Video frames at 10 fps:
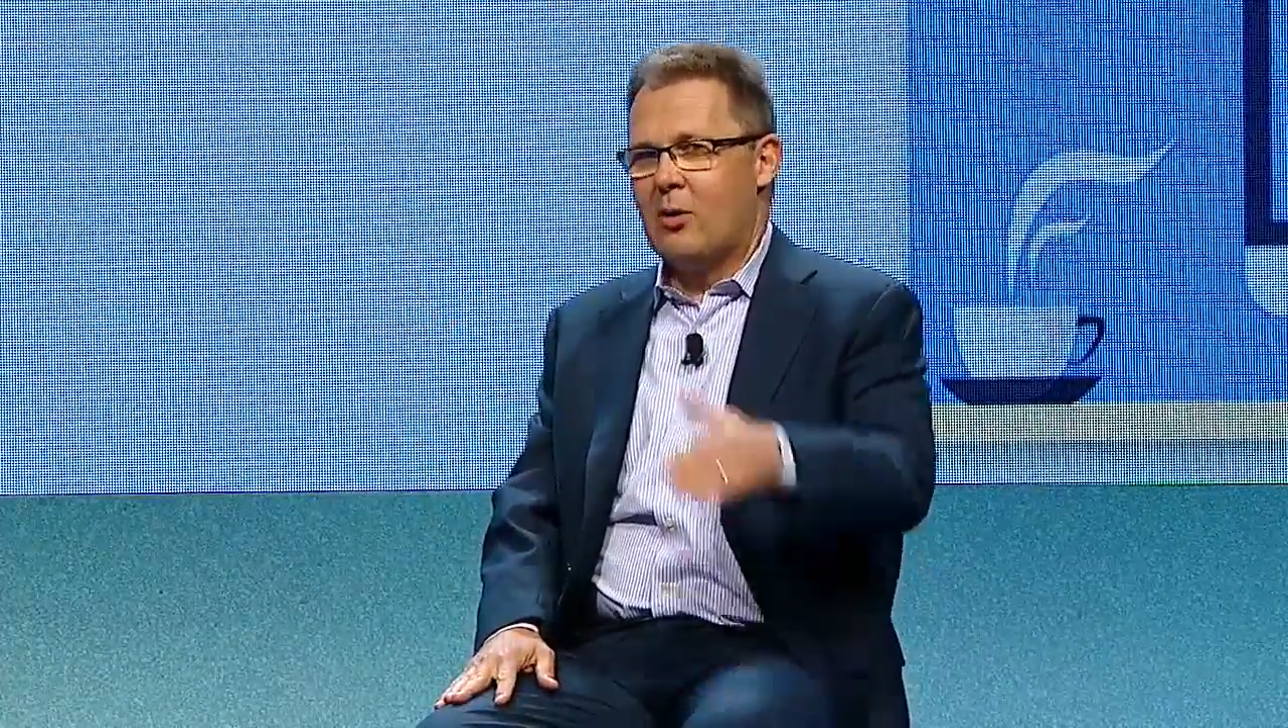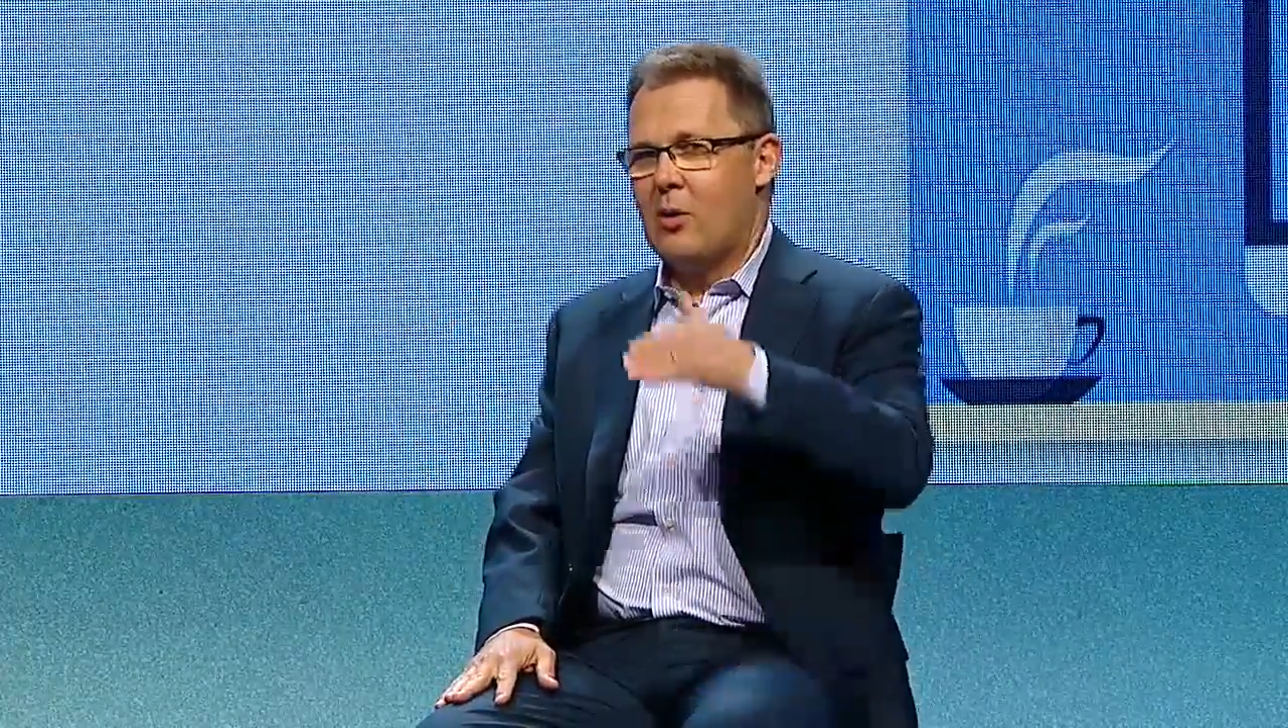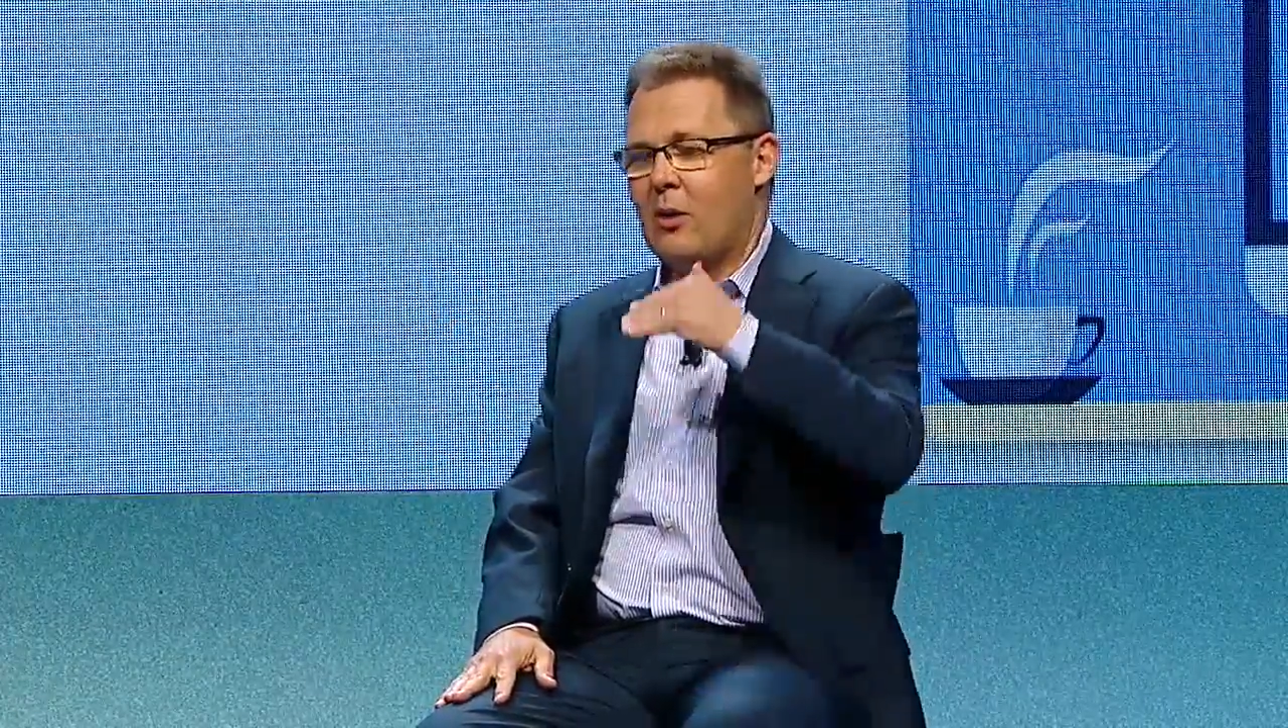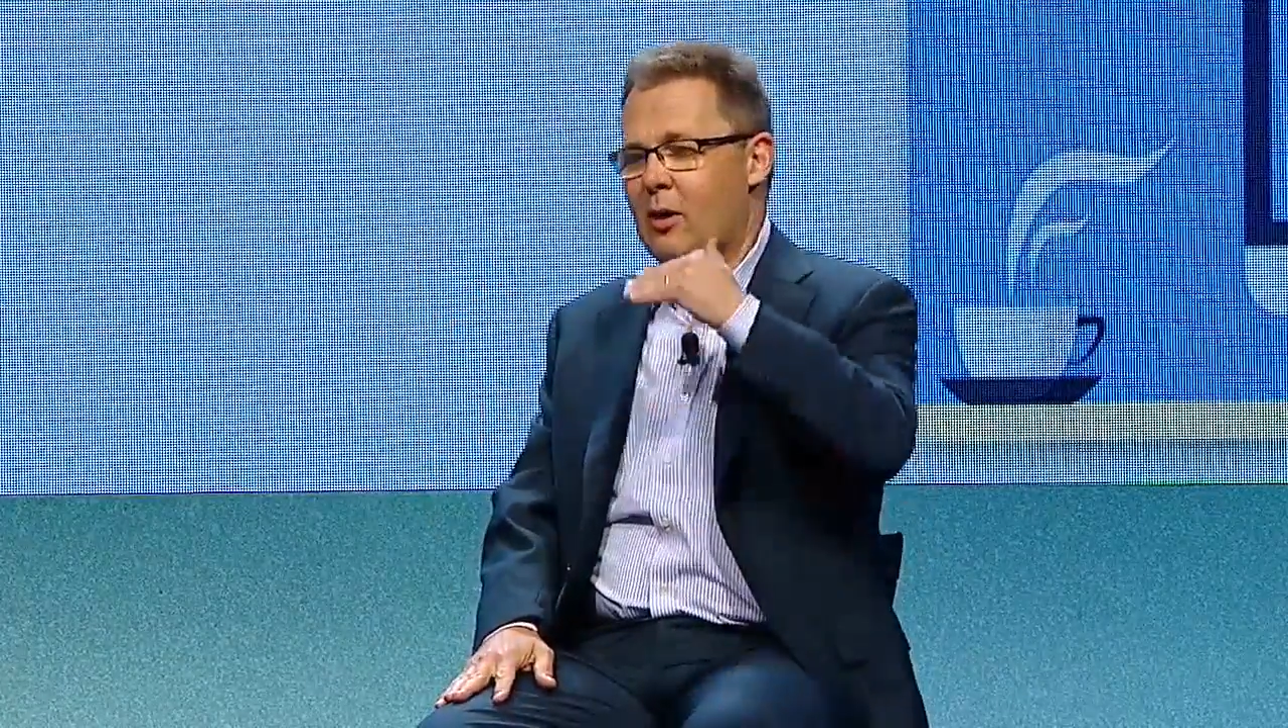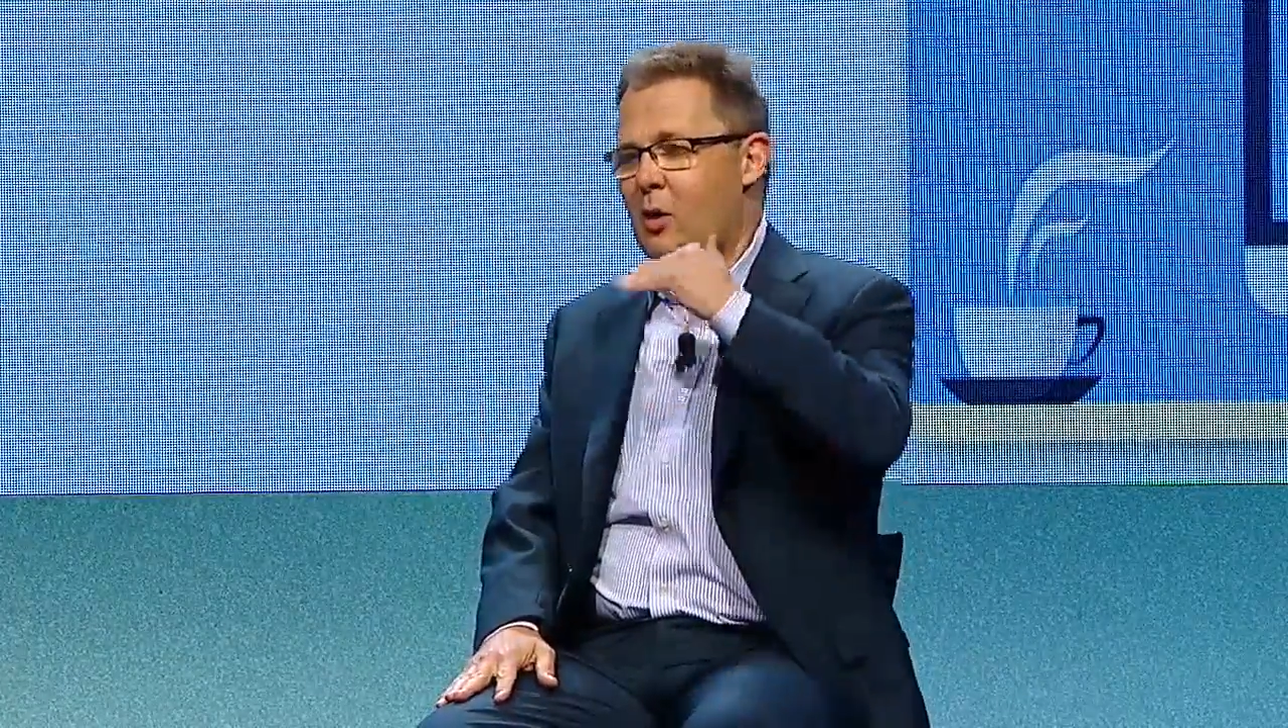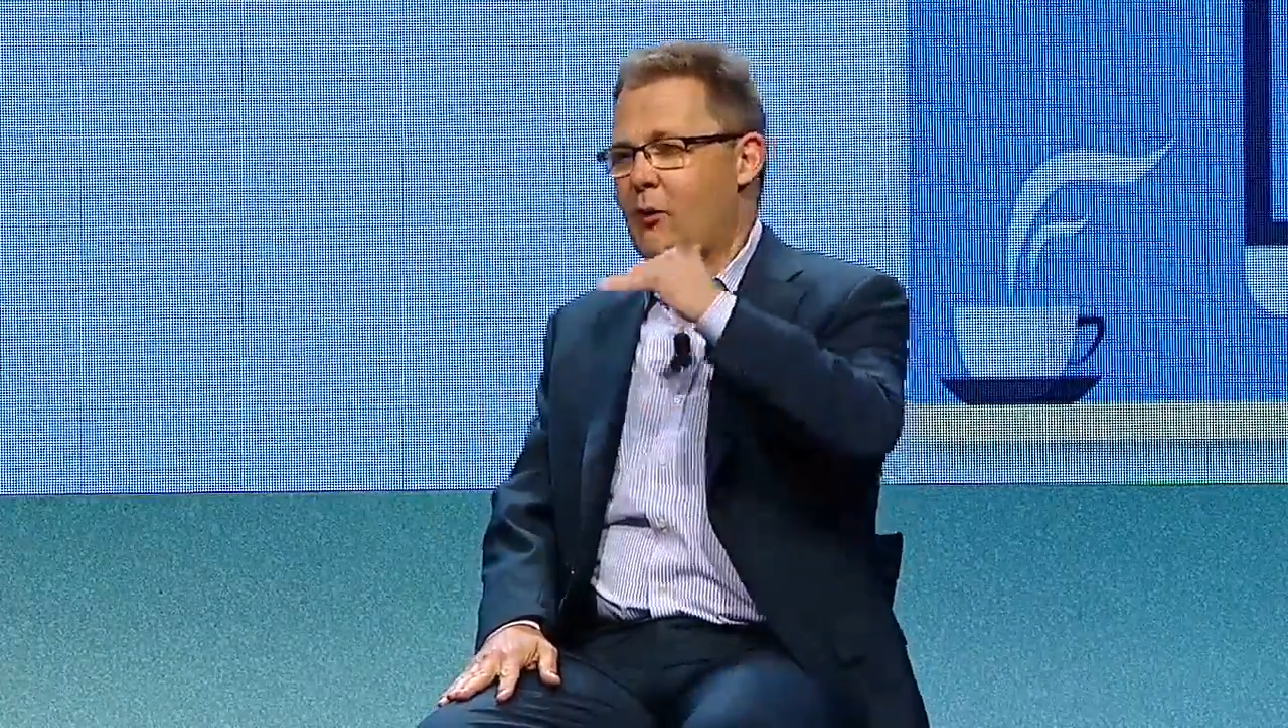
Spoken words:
all